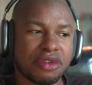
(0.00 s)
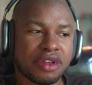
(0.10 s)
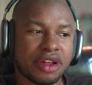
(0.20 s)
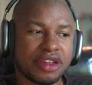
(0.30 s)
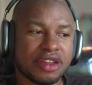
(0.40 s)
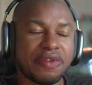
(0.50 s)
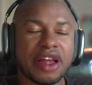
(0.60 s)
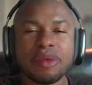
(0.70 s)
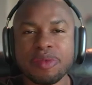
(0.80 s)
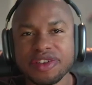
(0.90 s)

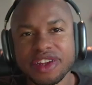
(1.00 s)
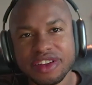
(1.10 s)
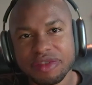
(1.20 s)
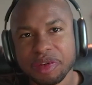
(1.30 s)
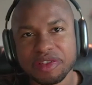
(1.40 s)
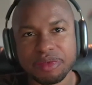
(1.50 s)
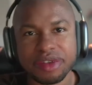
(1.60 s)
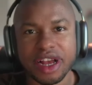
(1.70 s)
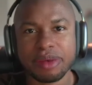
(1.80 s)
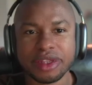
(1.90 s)
developers need to spend some
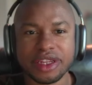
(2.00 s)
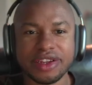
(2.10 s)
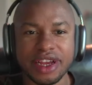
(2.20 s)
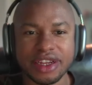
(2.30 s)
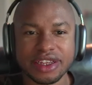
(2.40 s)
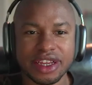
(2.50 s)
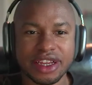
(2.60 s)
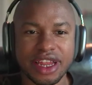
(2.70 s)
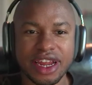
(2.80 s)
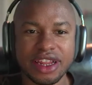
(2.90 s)
time with the tech. Like a
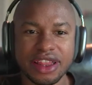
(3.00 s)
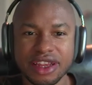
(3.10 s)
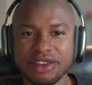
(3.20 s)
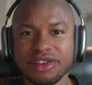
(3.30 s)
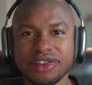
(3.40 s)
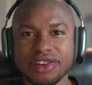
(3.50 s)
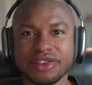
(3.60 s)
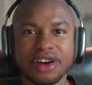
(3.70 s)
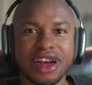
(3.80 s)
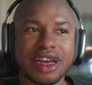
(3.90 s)
lot of the things you just
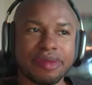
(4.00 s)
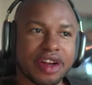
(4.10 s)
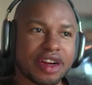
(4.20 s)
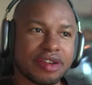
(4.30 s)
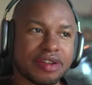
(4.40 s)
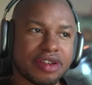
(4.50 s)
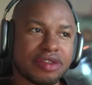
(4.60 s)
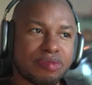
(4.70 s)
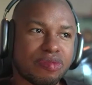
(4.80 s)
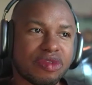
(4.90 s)
described are
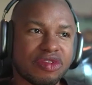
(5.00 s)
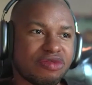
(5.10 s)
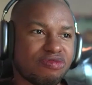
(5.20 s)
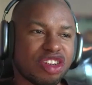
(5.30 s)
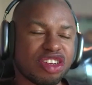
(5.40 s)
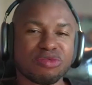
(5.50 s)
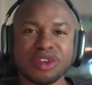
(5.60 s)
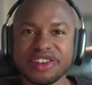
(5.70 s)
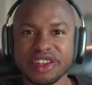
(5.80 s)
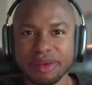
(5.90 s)
just
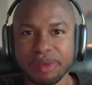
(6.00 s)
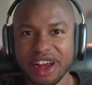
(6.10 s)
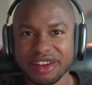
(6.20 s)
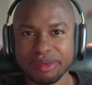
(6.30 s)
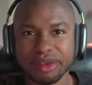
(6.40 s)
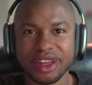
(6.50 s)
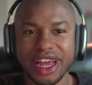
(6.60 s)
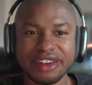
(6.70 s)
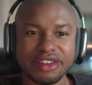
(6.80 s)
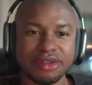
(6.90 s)
recently possible the
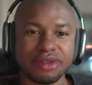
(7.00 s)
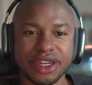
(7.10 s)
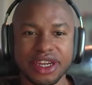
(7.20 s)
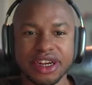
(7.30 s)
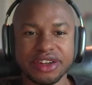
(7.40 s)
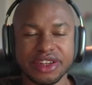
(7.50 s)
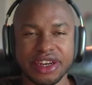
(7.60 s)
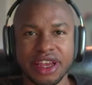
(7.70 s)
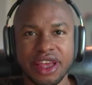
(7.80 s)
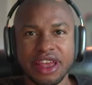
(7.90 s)
last 2-3 years. And
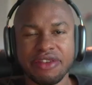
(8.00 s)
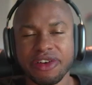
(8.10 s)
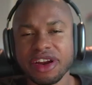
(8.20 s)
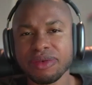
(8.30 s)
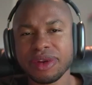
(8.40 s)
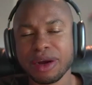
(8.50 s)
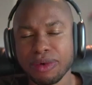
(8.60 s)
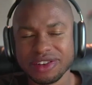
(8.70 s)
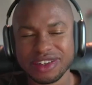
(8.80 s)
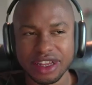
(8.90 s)
if for anyone that
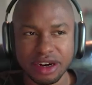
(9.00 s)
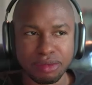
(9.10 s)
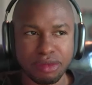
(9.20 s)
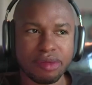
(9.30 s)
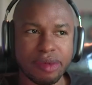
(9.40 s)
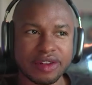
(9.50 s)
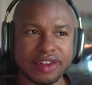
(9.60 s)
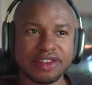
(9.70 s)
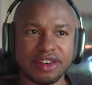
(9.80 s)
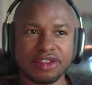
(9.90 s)
wants to learn more about
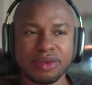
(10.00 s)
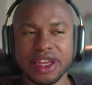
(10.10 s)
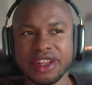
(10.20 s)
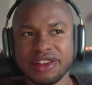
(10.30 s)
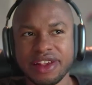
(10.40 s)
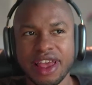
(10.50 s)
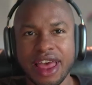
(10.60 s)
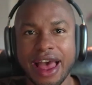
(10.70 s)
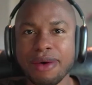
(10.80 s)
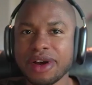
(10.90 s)
digital twins,
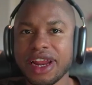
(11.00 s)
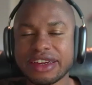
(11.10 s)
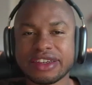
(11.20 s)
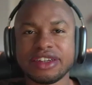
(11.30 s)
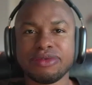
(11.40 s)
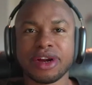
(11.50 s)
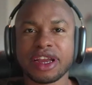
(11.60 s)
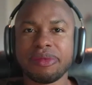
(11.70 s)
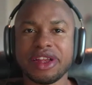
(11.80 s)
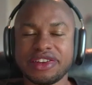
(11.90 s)
I would actually
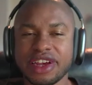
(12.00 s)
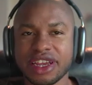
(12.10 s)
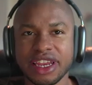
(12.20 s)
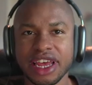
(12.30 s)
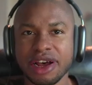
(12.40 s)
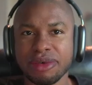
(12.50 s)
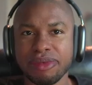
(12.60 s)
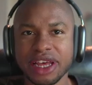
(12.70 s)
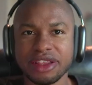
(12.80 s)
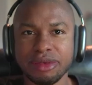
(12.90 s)
recommend checking out
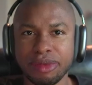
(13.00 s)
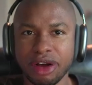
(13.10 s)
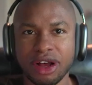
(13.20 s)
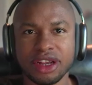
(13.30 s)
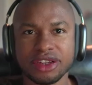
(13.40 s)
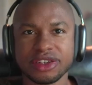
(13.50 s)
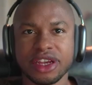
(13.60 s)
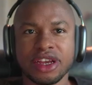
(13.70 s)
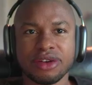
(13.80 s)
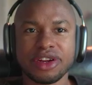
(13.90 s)
Matthew Ball's
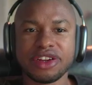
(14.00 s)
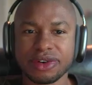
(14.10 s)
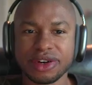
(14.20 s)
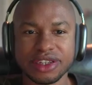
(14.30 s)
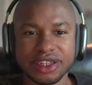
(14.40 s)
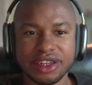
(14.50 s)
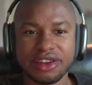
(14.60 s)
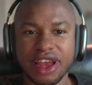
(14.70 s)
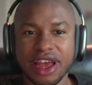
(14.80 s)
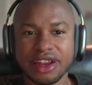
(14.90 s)
resources. He's
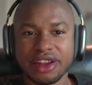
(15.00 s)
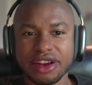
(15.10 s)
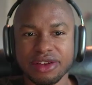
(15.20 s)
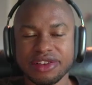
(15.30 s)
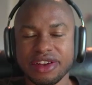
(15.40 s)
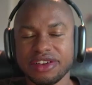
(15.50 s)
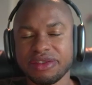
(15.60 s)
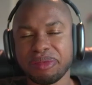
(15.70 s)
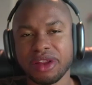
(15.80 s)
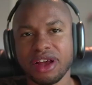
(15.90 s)
got, a series
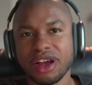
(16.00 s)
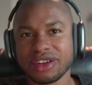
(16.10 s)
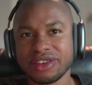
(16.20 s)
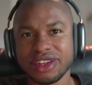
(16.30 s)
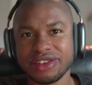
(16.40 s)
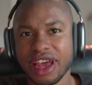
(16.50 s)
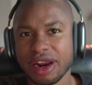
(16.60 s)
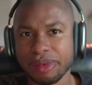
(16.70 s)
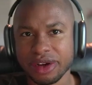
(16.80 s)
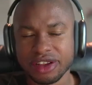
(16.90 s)
of blogs, and he's got a
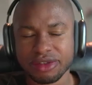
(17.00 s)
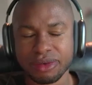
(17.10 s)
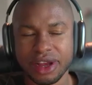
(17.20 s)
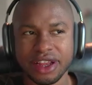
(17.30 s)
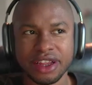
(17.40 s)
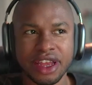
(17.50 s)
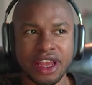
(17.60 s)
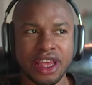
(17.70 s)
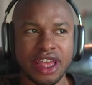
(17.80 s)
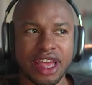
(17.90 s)
book as well.
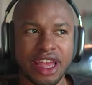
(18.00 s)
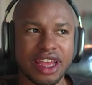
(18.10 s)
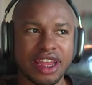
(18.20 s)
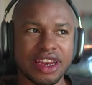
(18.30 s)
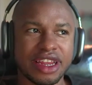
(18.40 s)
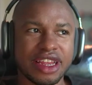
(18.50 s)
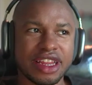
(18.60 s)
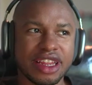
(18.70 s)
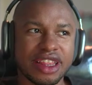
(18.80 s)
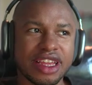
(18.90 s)
And
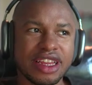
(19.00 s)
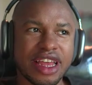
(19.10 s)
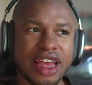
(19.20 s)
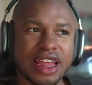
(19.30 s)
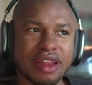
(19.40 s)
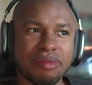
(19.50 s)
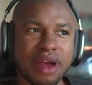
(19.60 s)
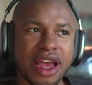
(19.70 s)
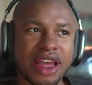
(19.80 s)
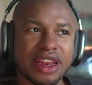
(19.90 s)
the thing that
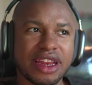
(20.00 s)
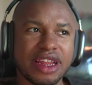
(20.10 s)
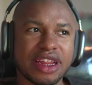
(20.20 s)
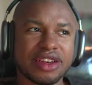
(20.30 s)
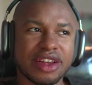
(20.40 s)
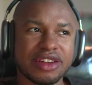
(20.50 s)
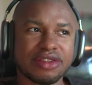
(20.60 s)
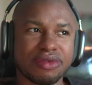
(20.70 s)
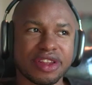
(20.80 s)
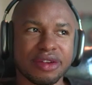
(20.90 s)
Matt does
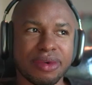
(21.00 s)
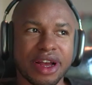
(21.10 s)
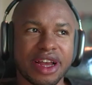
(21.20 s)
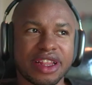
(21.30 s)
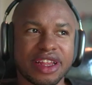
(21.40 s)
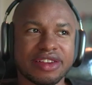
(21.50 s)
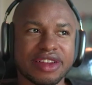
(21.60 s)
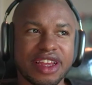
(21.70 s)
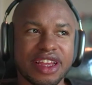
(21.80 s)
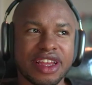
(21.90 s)
really well is
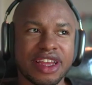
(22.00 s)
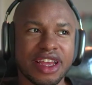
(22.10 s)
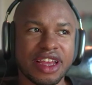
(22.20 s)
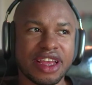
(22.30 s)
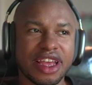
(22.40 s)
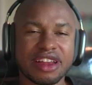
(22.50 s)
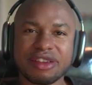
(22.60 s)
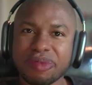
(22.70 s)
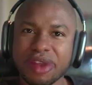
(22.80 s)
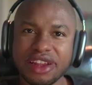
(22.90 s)
he
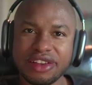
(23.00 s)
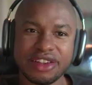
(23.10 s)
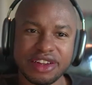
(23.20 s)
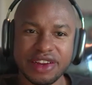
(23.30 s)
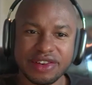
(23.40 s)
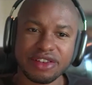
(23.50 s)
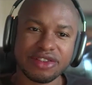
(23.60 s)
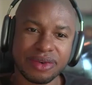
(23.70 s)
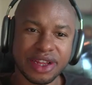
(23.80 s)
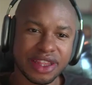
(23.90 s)
explains the digital
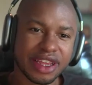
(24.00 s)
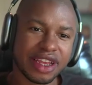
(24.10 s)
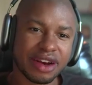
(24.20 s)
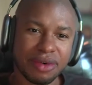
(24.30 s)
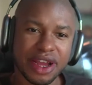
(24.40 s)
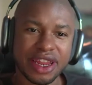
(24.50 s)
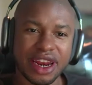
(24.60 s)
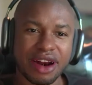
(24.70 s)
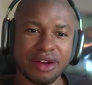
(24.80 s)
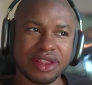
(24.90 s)
twin thing in a way that
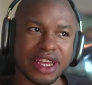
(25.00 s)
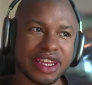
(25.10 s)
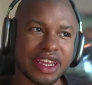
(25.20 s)
I don't think